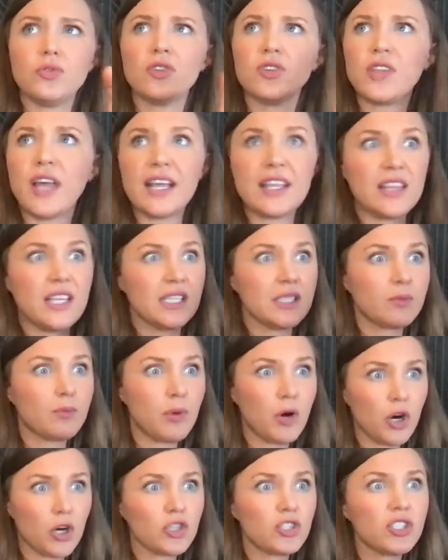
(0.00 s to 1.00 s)
They're like, this
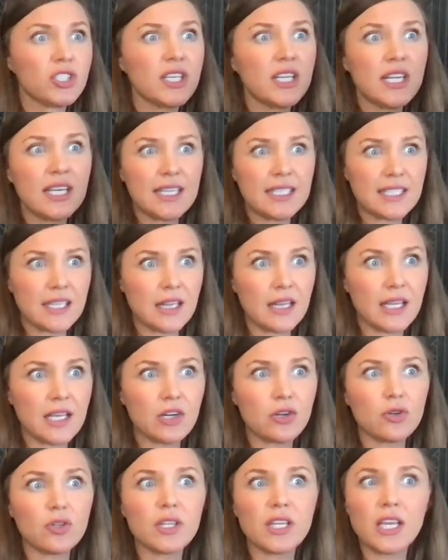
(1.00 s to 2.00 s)
person is
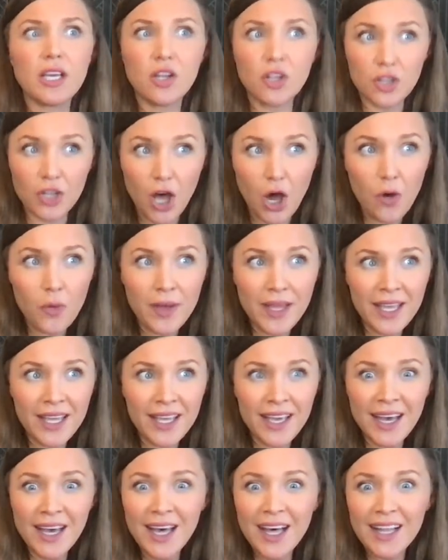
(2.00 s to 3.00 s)
literally glowing.
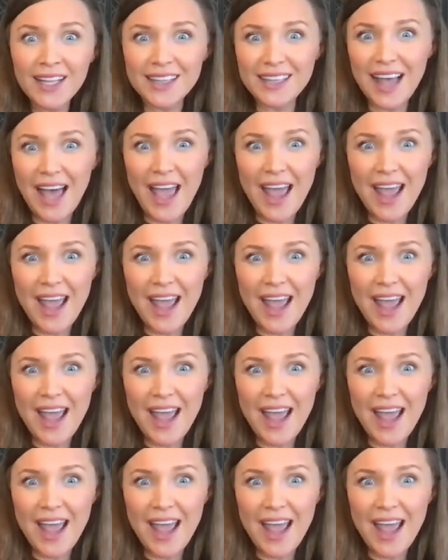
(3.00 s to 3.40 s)
So